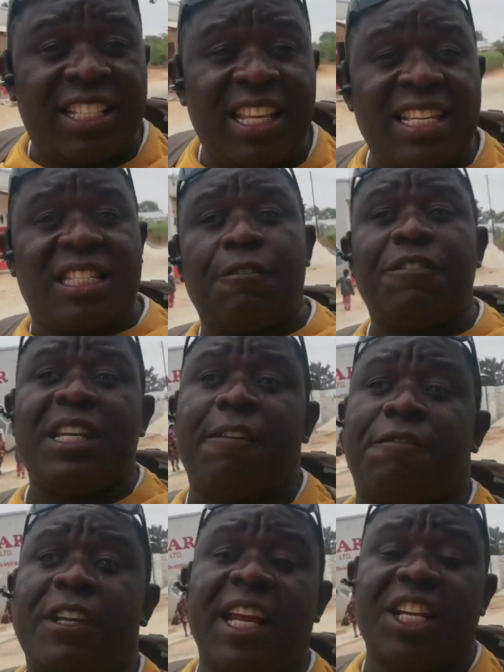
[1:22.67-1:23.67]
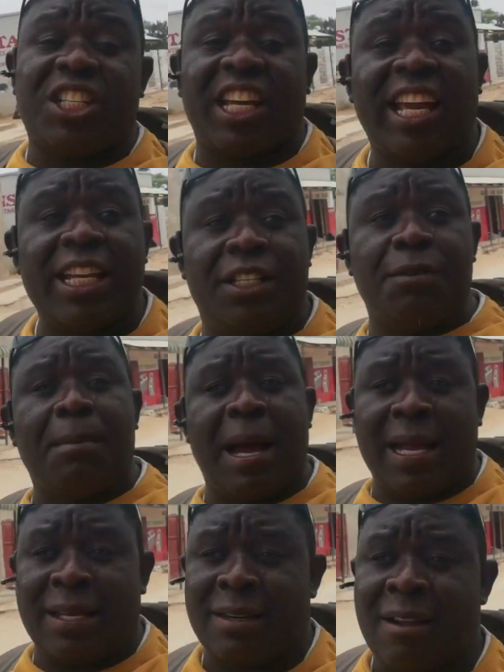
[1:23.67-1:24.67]
There's even a village
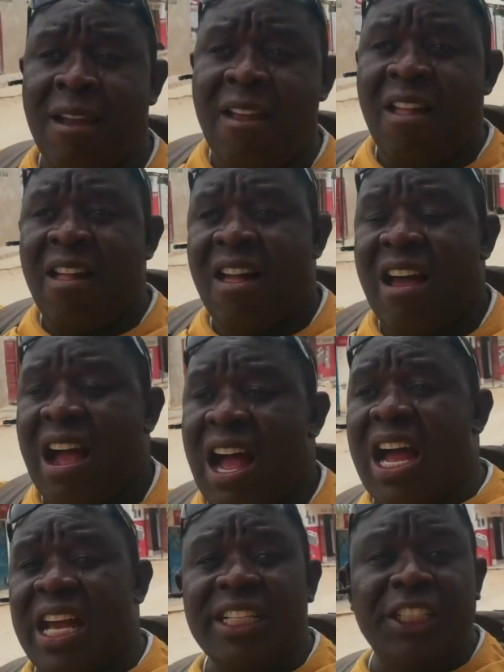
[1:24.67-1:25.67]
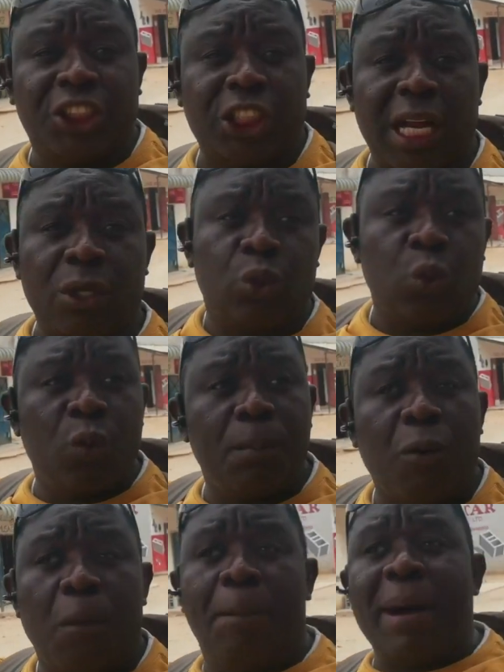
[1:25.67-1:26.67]
headman uh, in
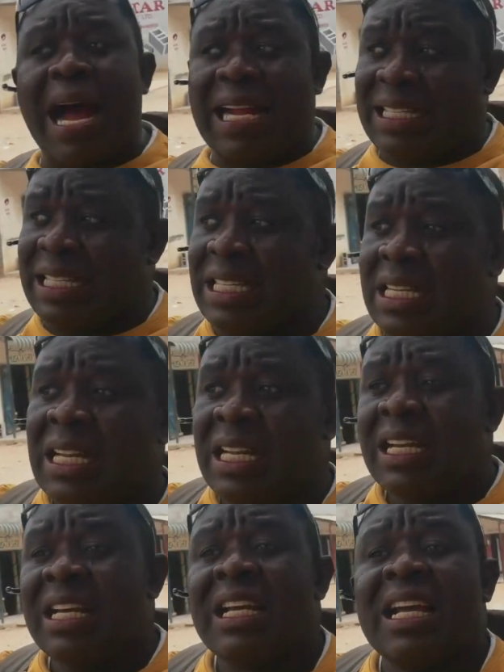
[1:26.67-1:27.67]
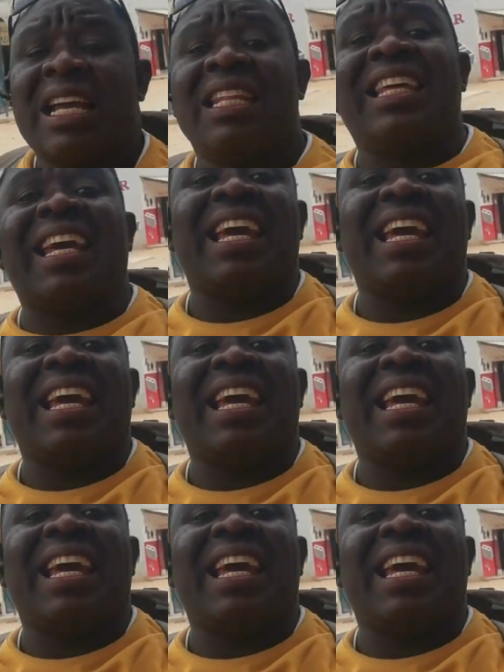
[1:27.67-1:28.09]
Shantumbu, but the